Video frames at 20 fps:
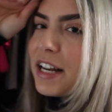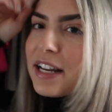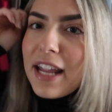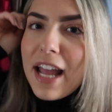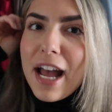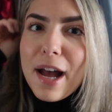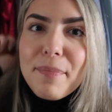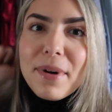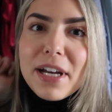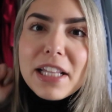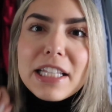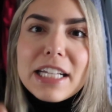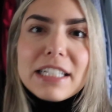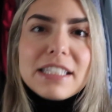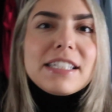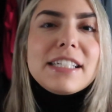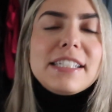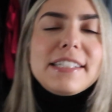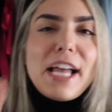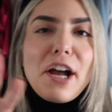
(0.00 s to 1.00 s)
and yeah, but
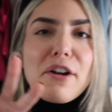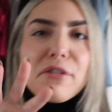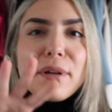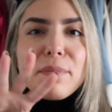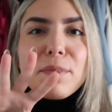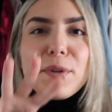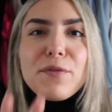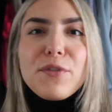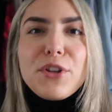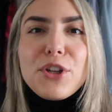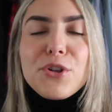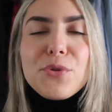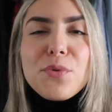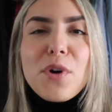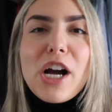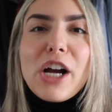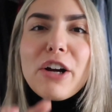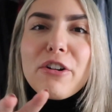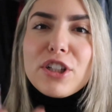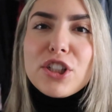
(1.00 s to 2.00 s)
let's sit down and review
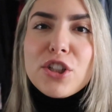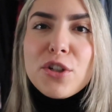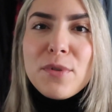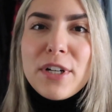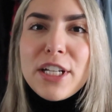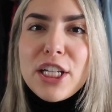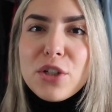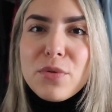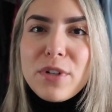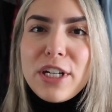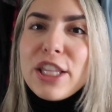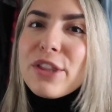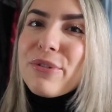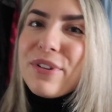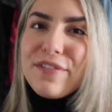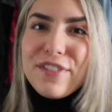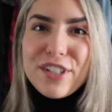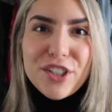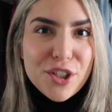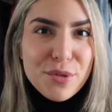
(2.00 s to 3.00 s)
our
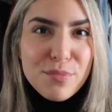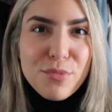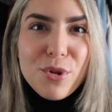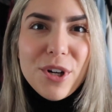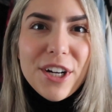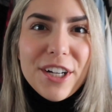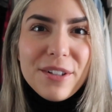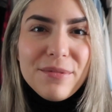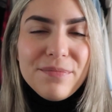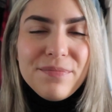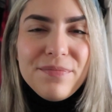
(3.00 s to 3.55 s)
2023 vision board.